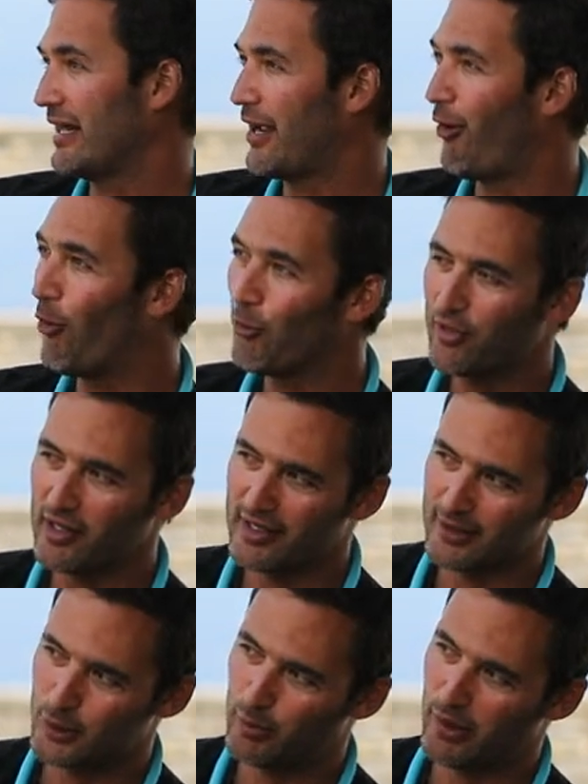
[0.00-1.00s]
I only
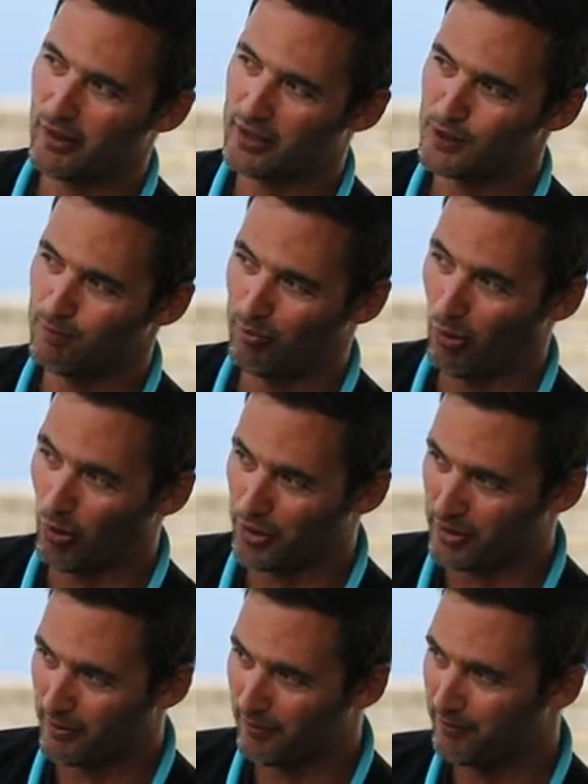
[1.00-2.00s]
experience
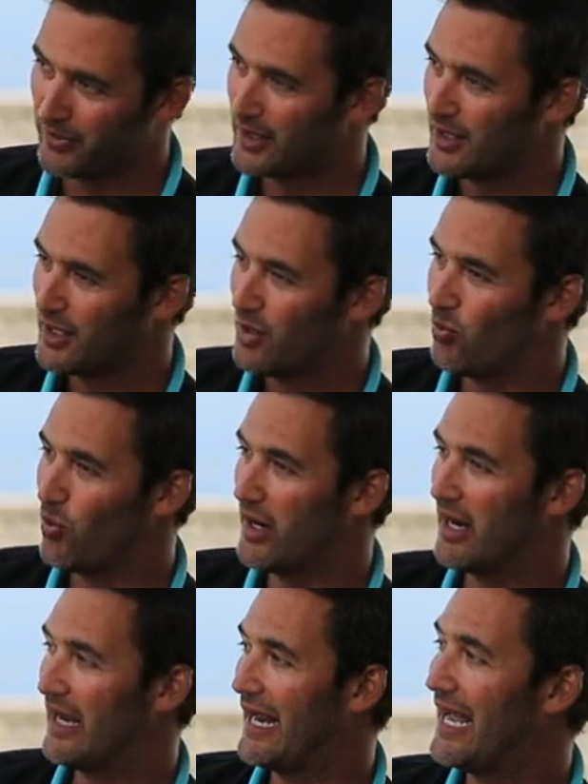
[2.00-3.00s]
boredom hmm.
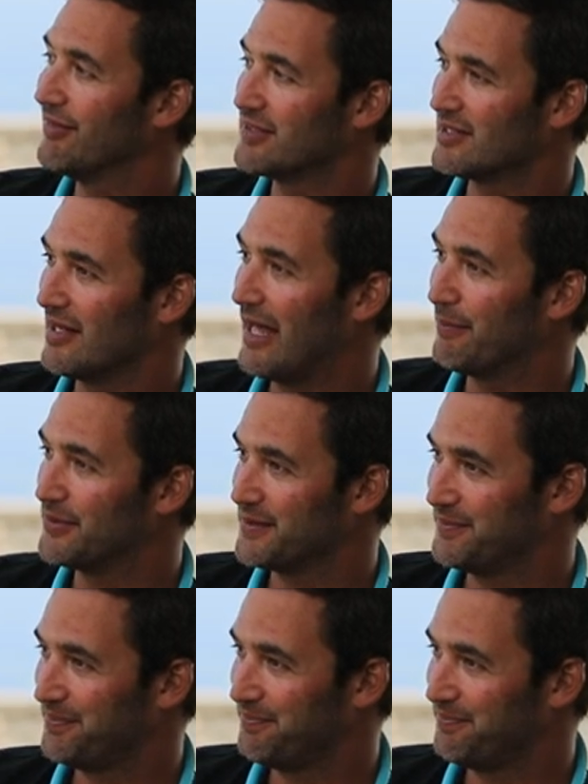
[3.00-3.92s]
when I haven't slept.